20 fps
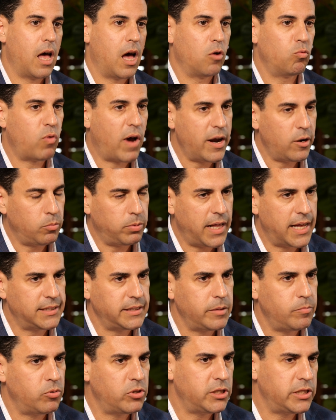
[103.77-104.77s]
A
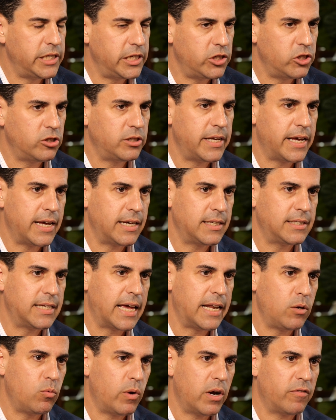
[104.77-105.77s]
rhinoplasty procedure takes
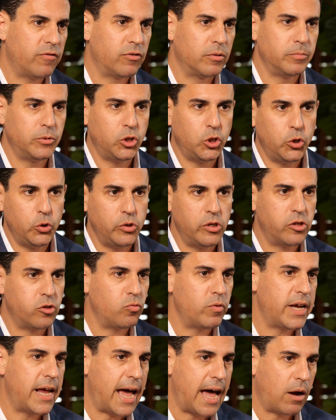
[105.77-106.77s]
anywhere from 2 to
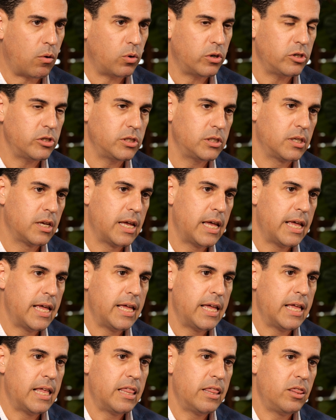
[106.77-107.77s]
3 hours.
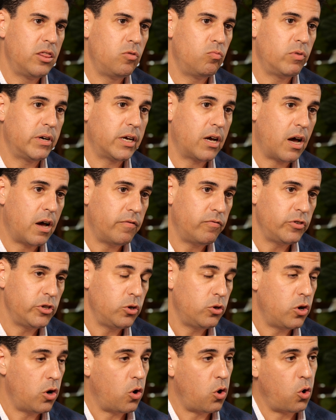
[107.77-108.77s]
The recovery,
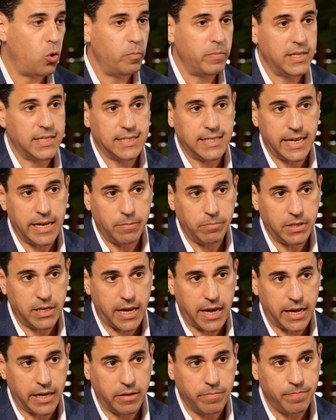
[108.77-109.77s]
you go home the same
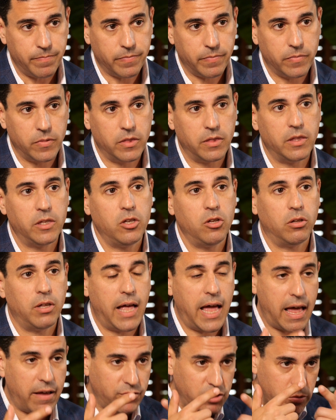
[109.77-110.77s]
day, you'll
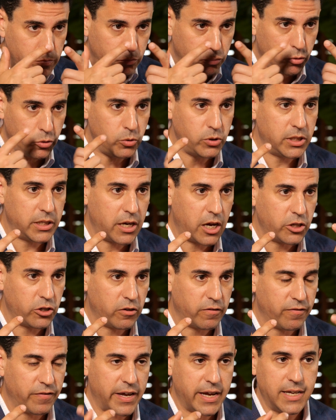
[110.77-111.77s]
have some bruising on
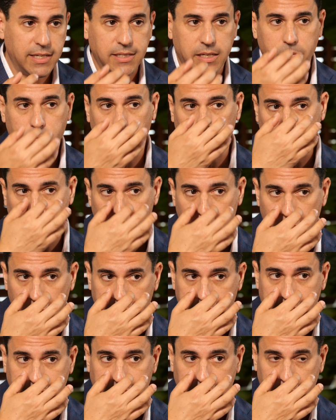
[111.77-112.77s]
your face and
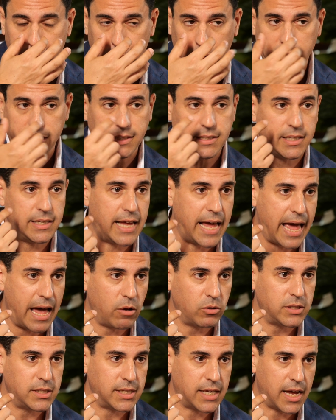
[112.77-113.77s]
usually a splint on the
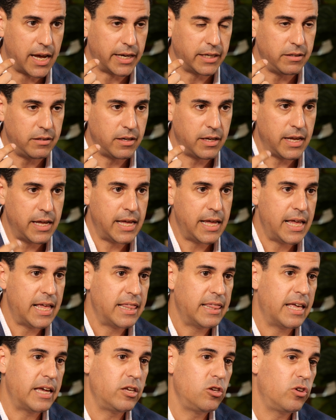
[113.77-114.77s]
outside
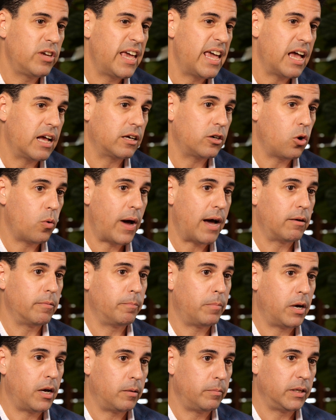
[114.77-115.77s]
that you can't go out
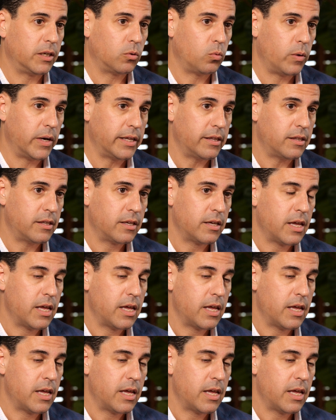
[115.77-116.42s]
in public with.